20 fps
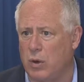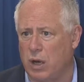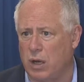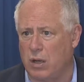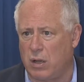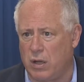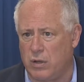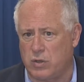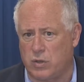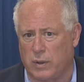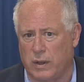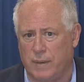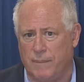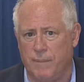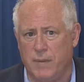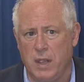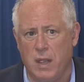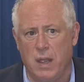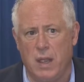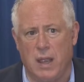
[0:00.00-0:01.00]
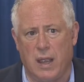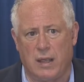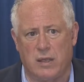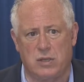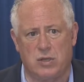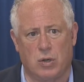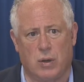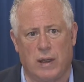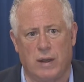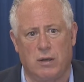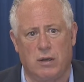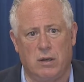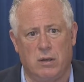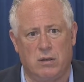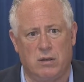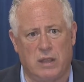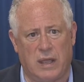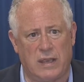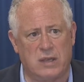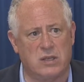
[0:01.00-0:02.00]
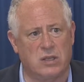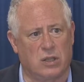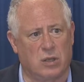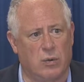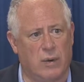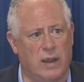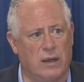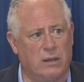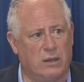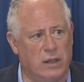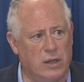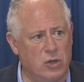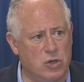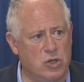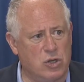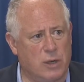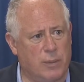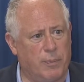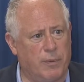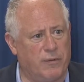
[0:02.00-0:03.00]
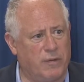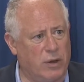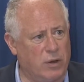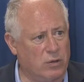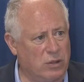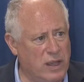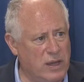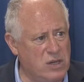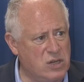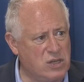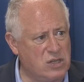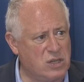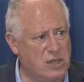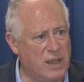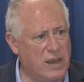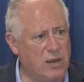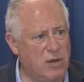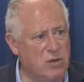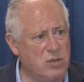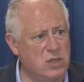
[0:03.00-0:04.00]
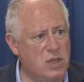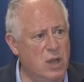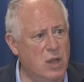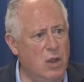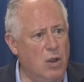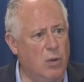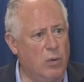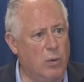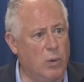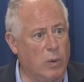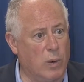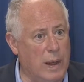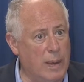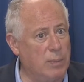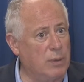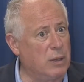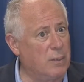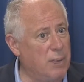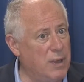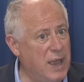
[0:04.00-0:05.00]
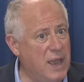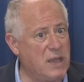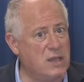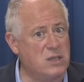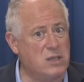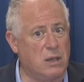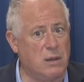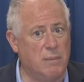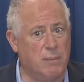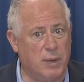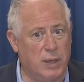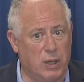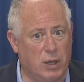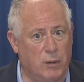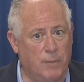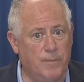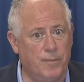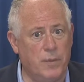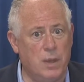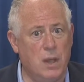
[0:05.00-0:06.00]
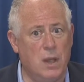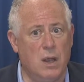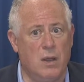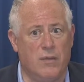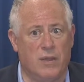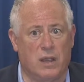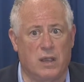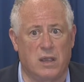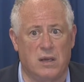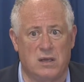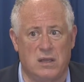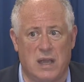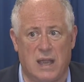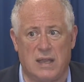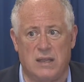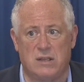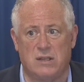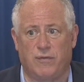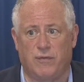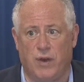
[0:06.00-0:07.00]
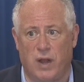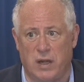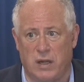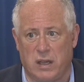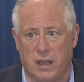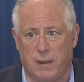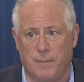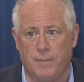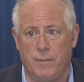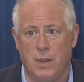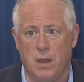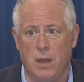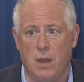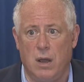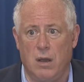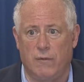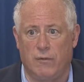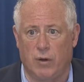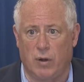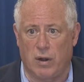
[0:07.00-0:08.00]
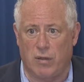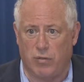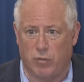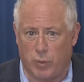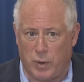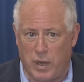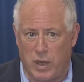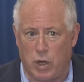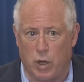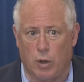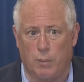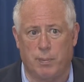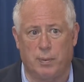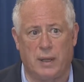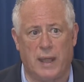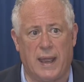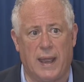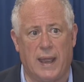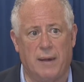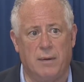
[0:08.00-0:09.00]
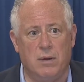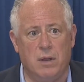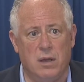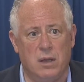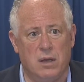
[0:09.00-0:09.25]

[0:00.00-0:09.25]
our country. And so thanks to the great leadership of our legislators, we were able to pass a bill that contains funding for a three-year plan